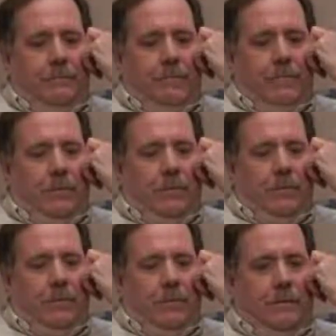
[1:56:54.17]
there was
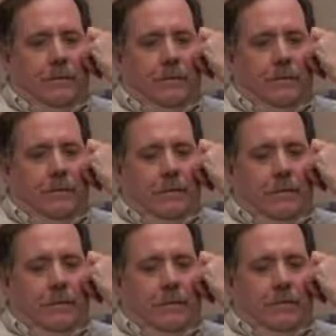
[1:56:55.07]
a
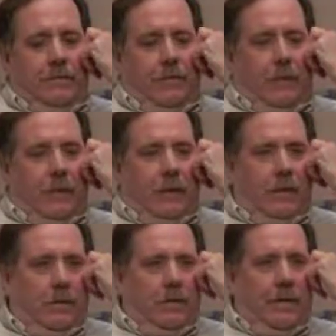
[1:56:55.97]
some of the
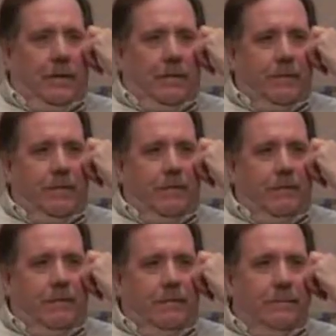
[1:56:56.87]
laws back
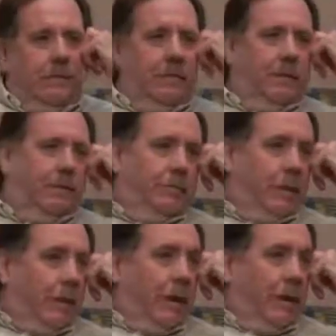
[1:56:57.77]
then uh,
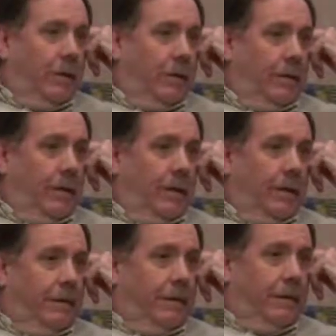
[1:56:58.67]
required that